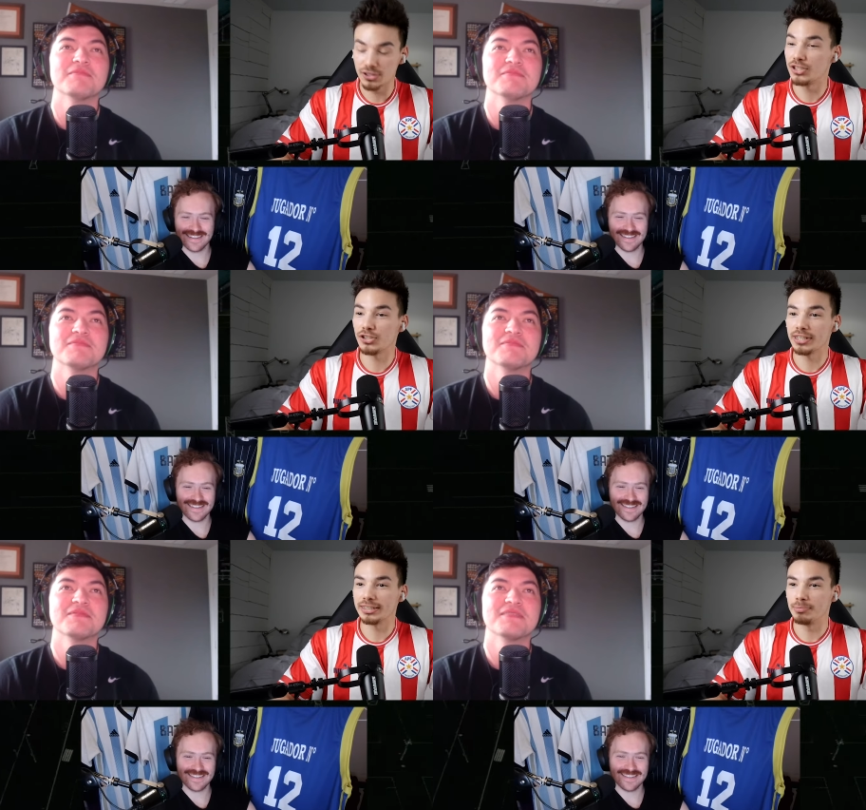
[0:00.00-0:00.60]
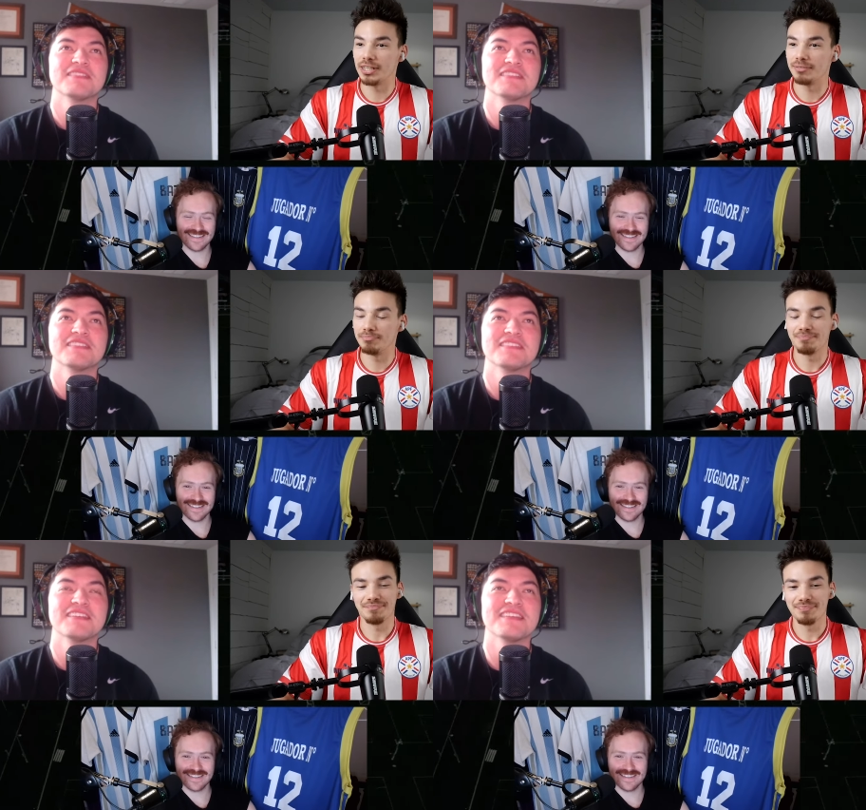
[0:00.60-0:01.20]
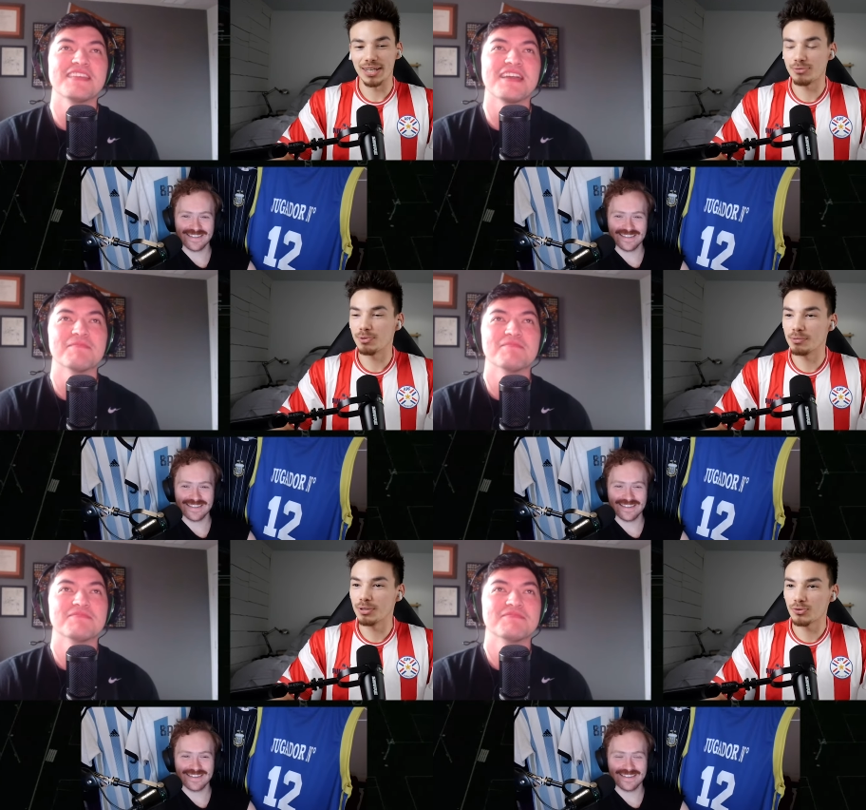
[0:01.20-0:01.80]
Speaker 1: years. And he just lets me in. That's yeah.
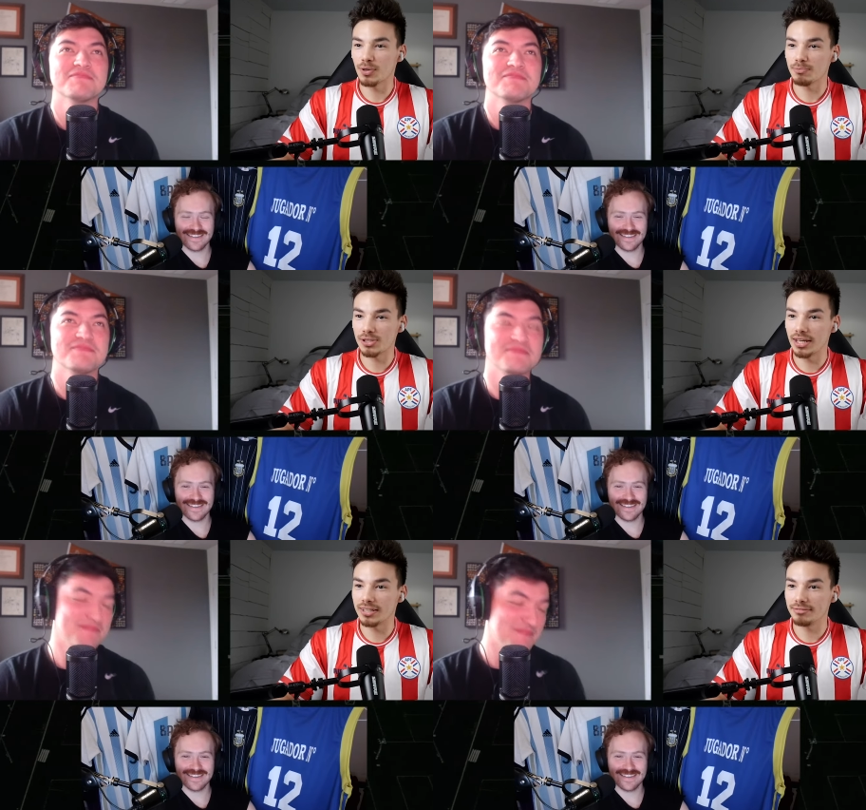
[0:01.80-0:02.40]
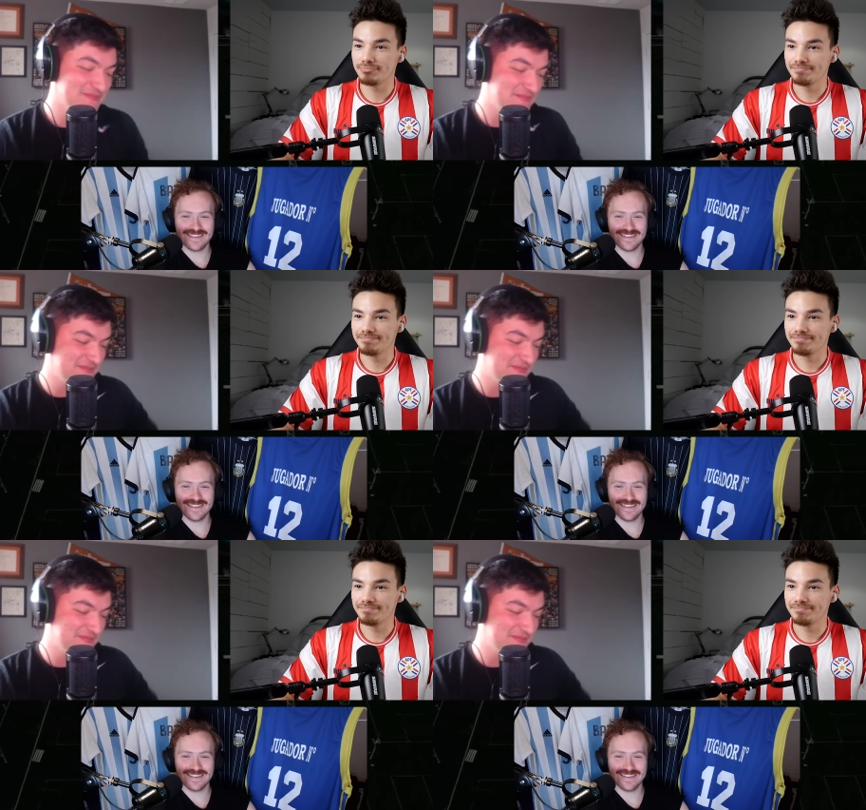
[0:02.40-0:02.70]
pretty much what I'm saying here.